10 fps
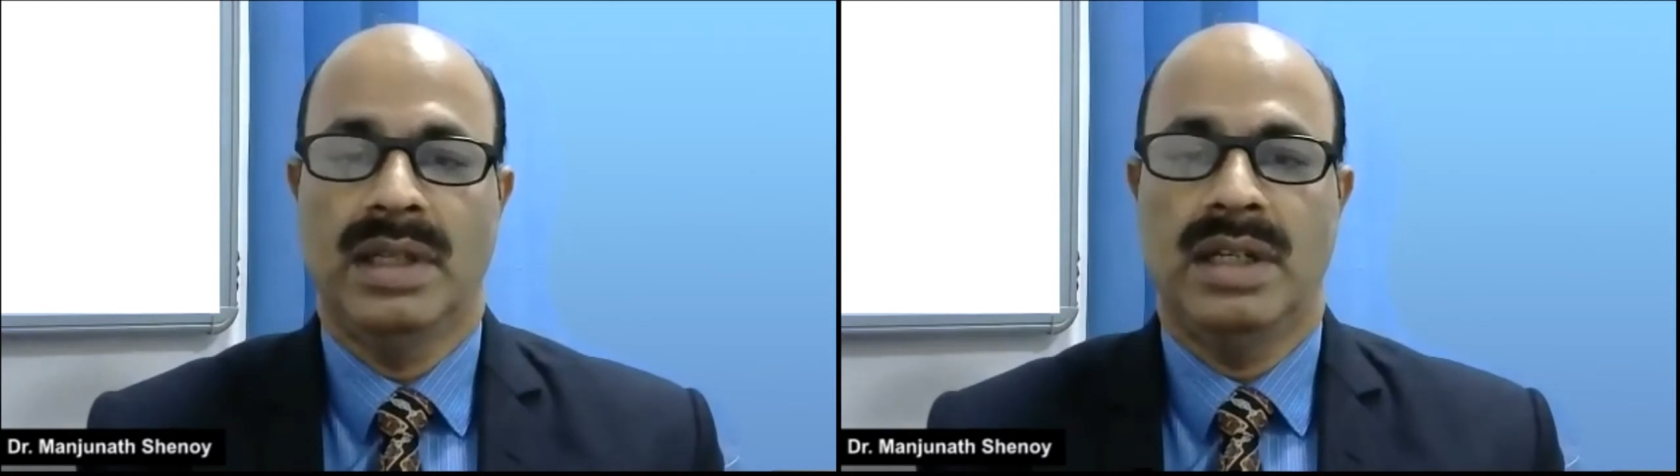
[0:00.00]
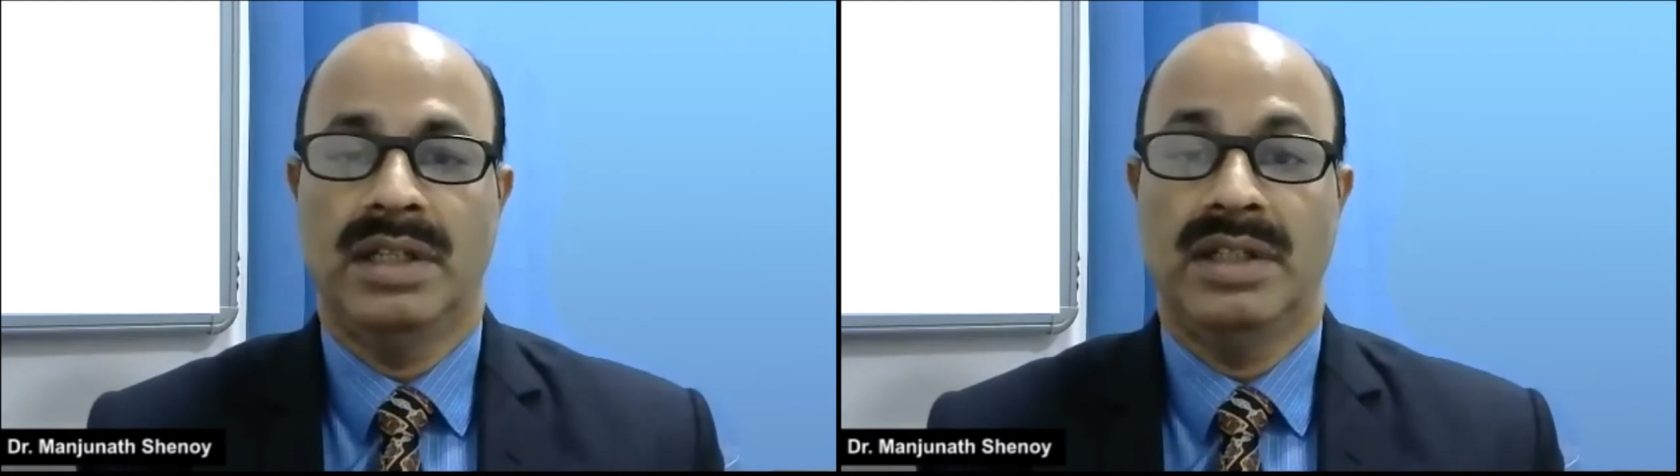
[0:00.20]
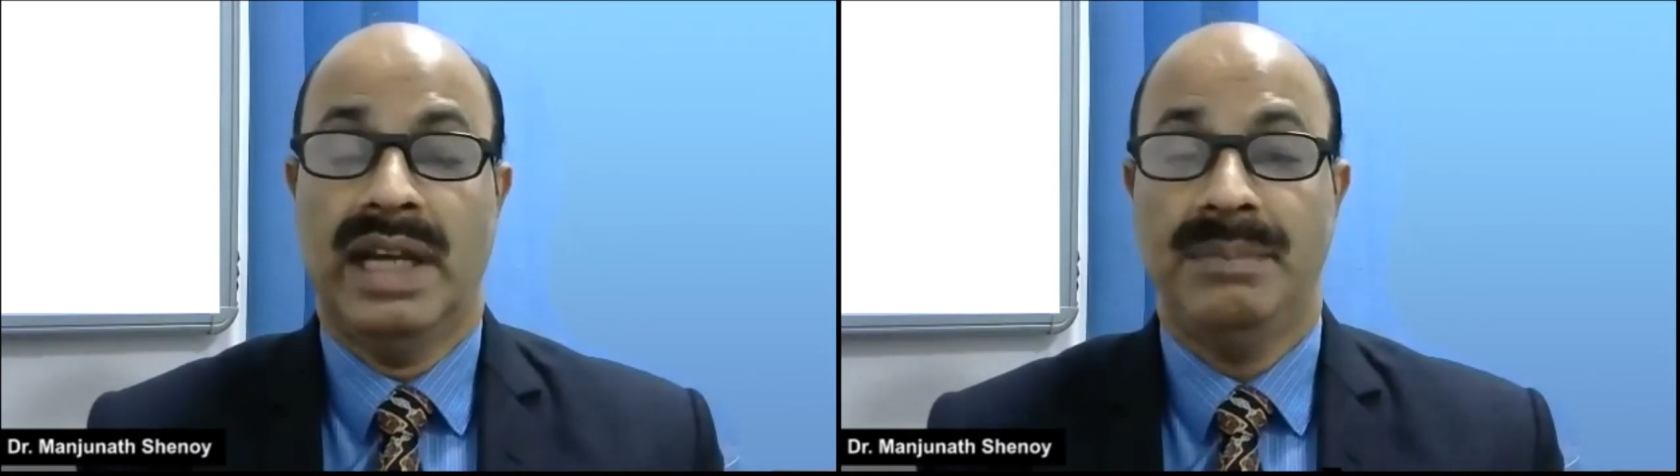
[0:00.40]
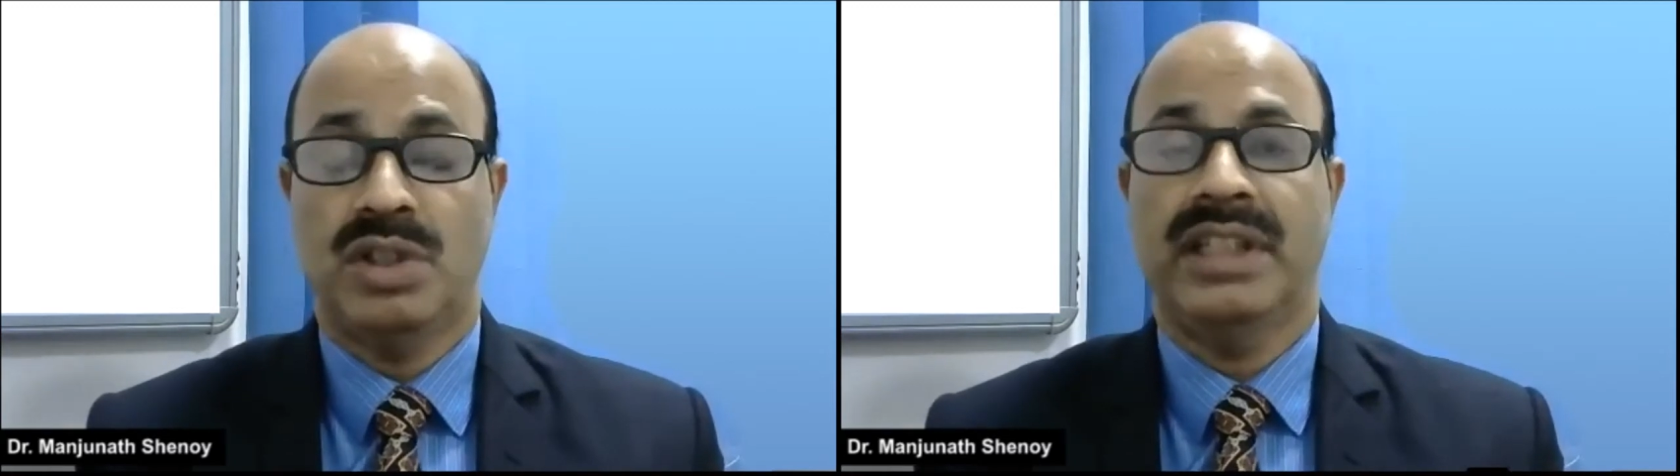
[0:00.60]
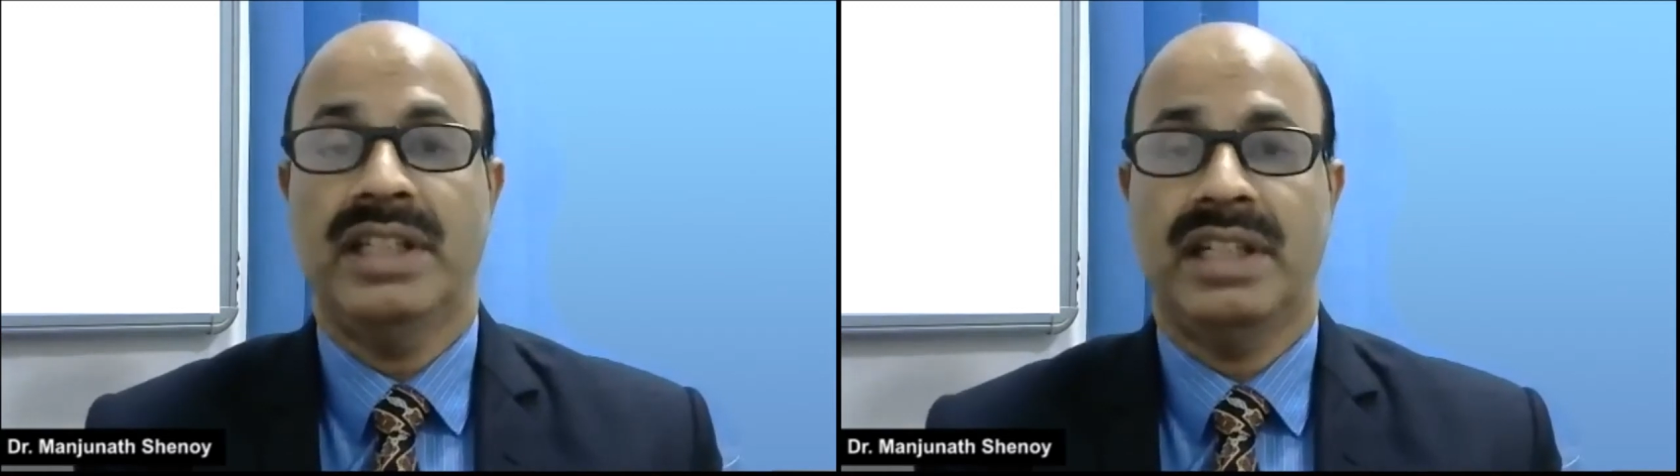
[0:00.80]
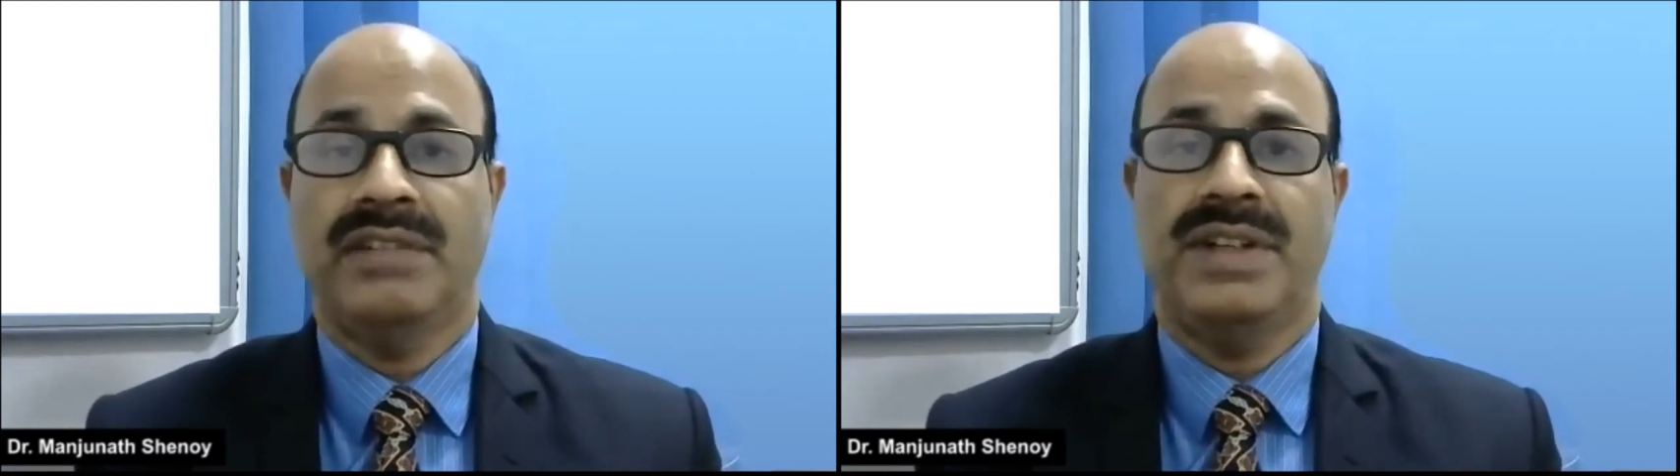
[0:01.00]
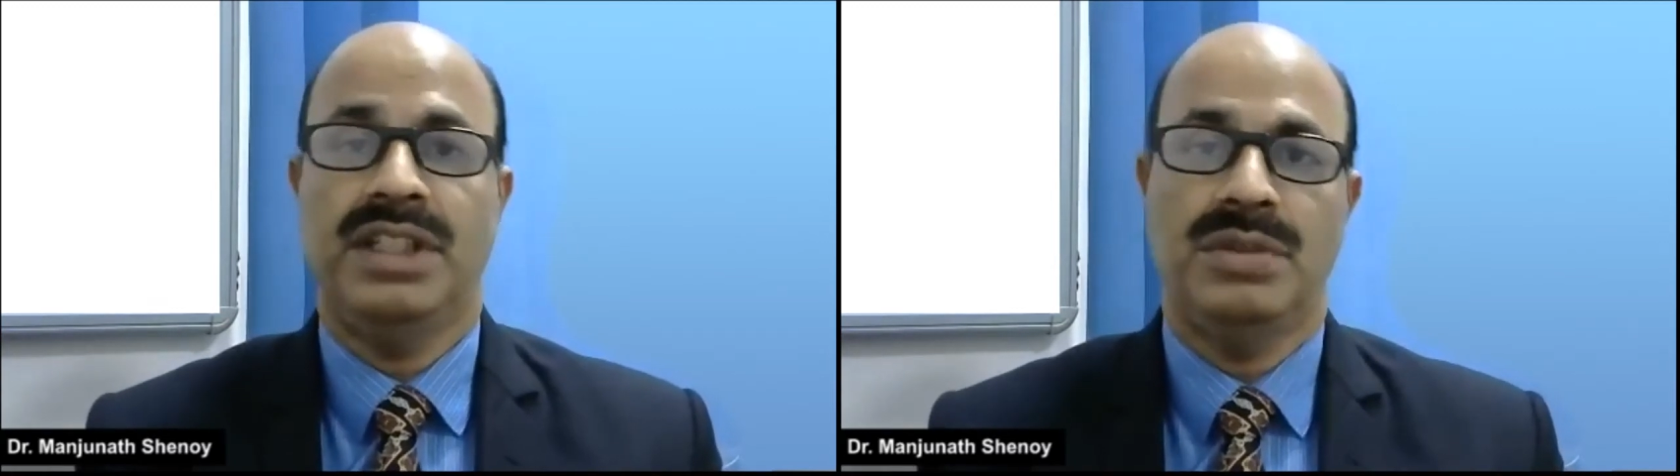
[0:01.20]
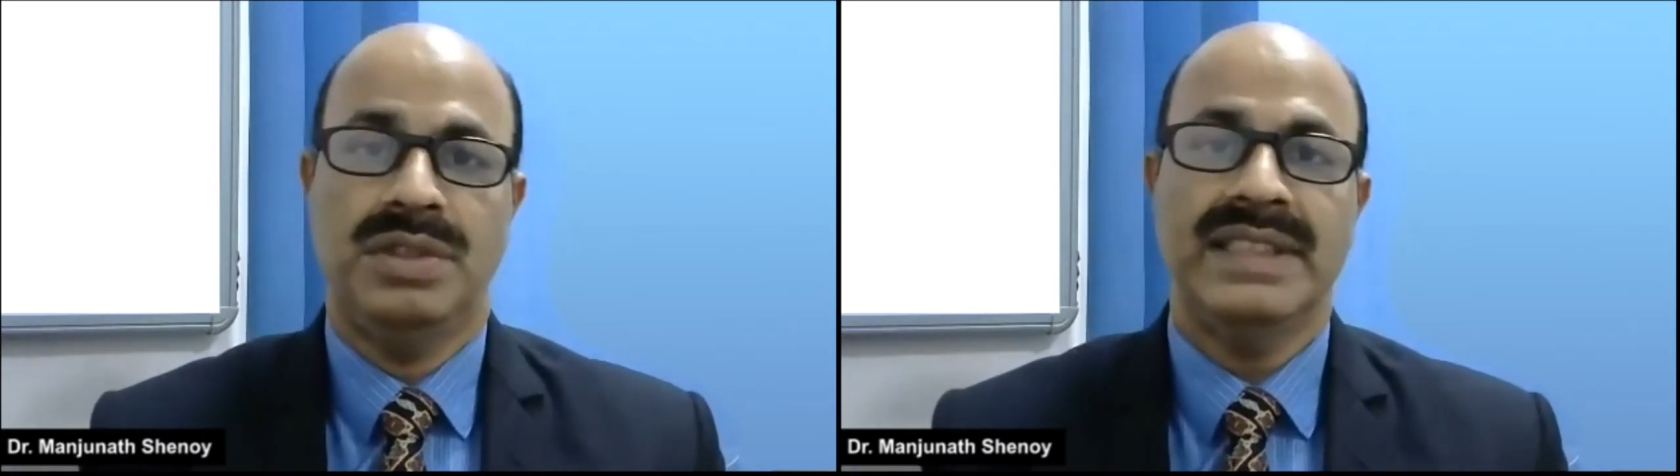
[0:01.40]
I'm
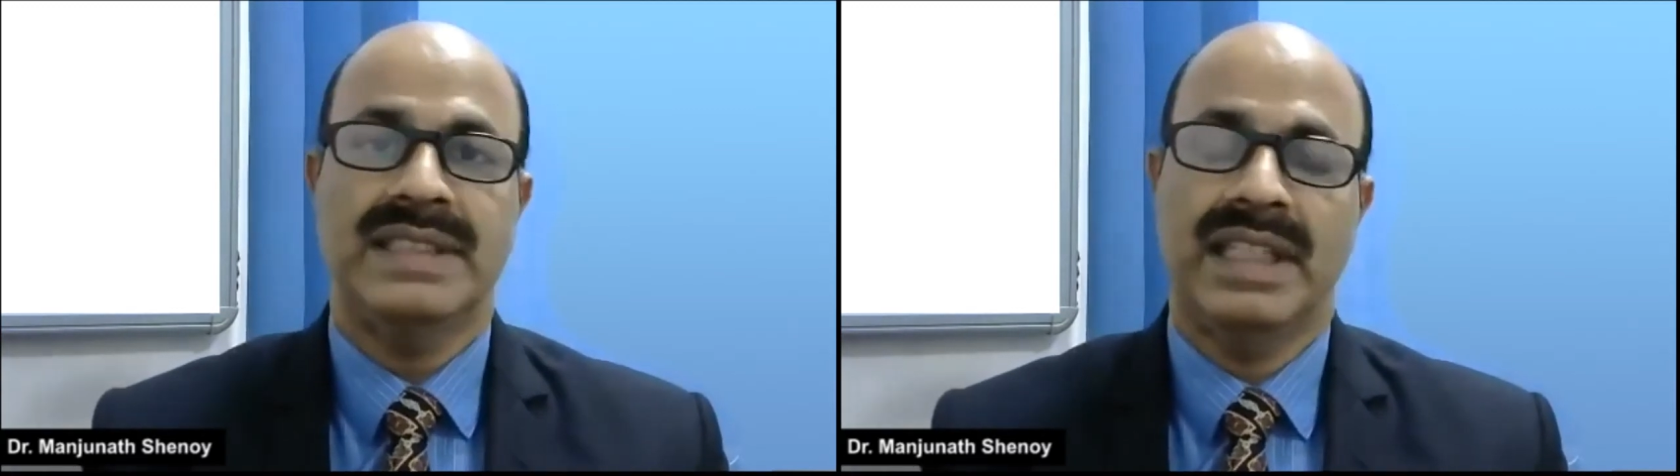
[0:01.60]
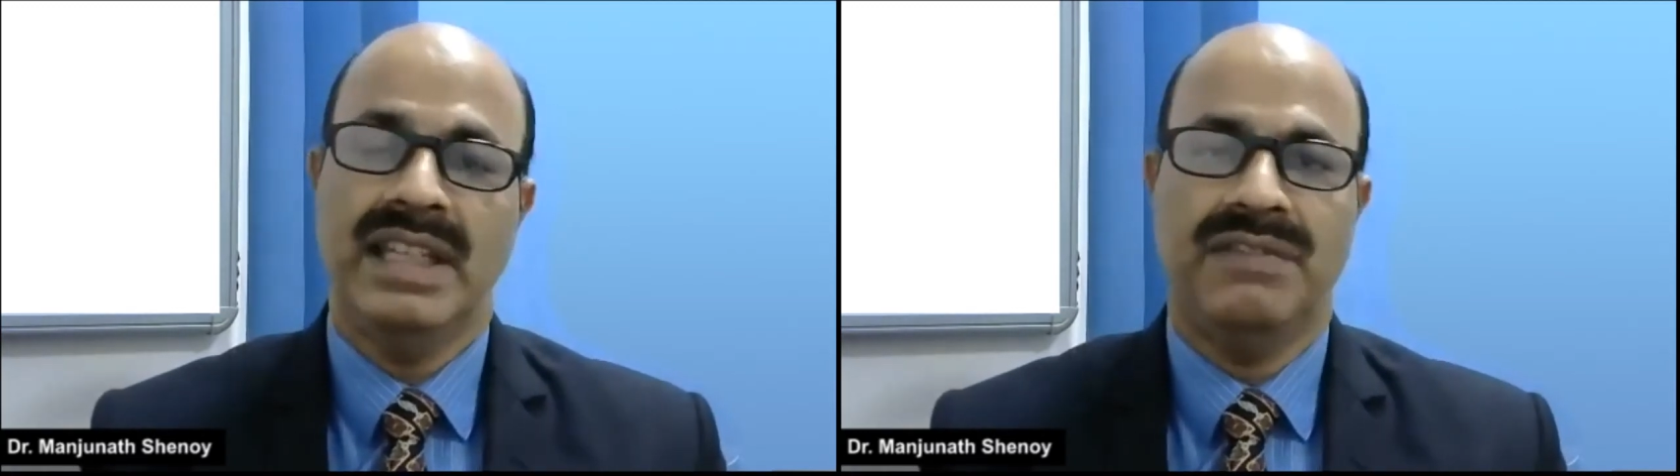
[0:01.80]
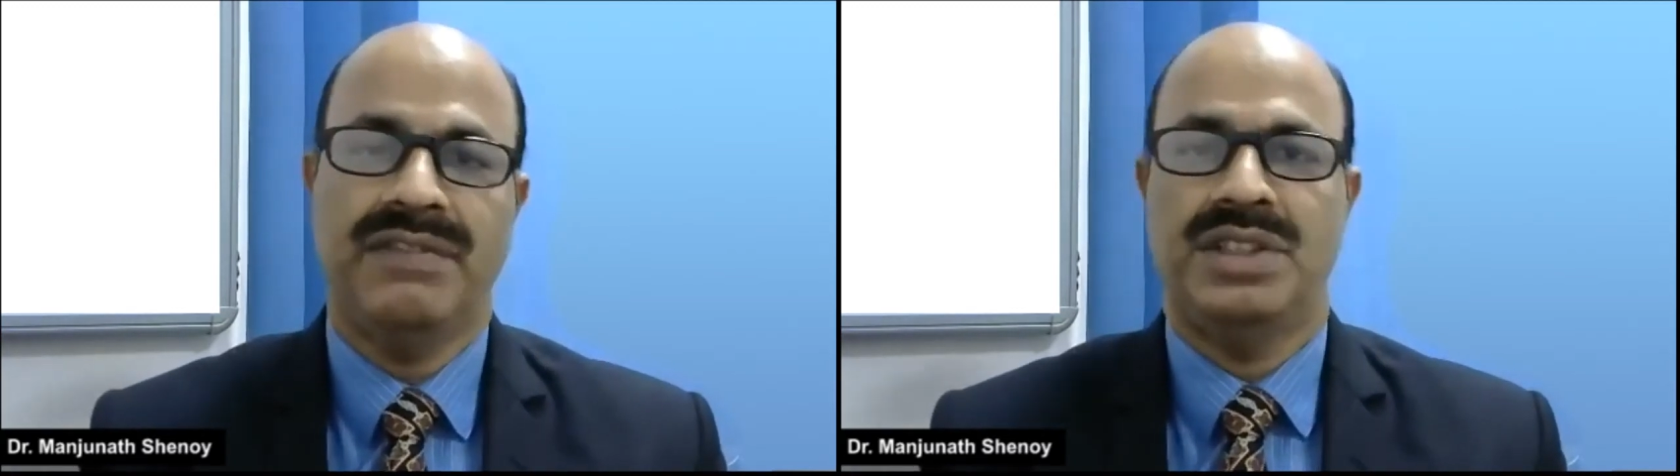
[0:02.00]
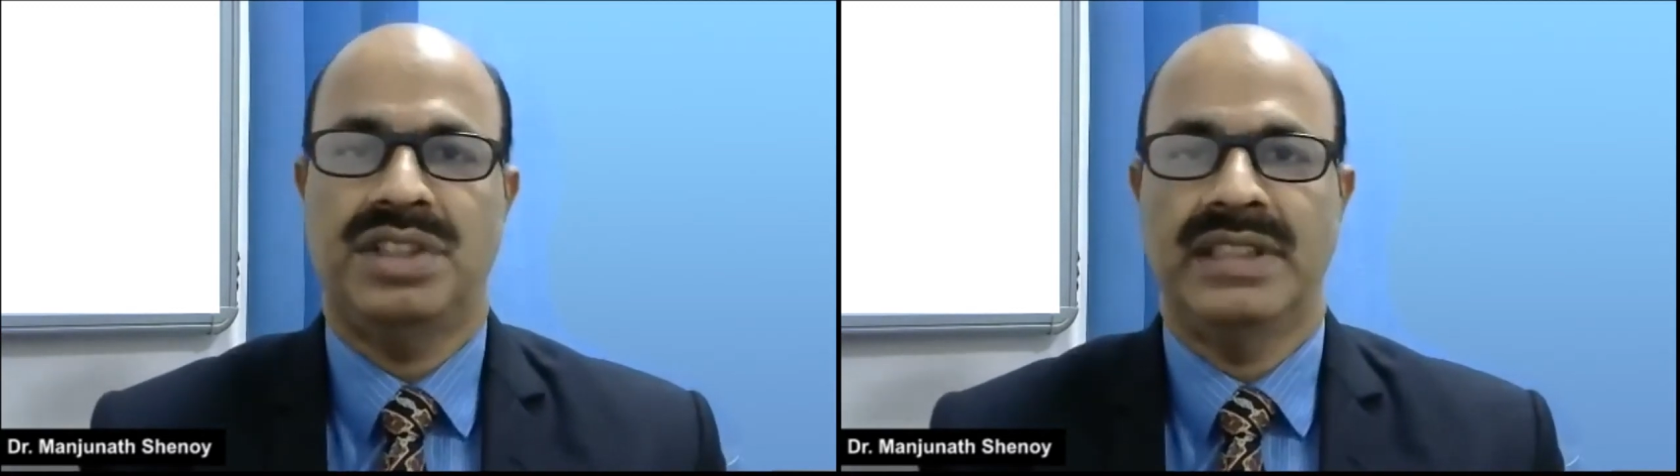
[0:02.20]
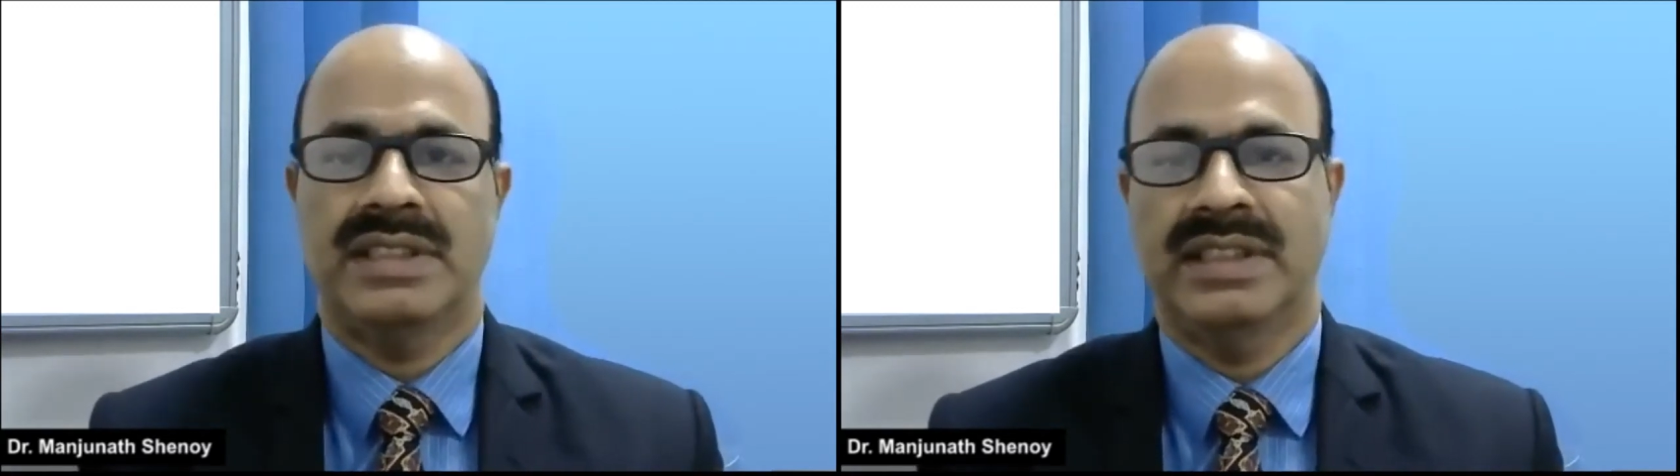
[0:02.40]
referring to the skin infections,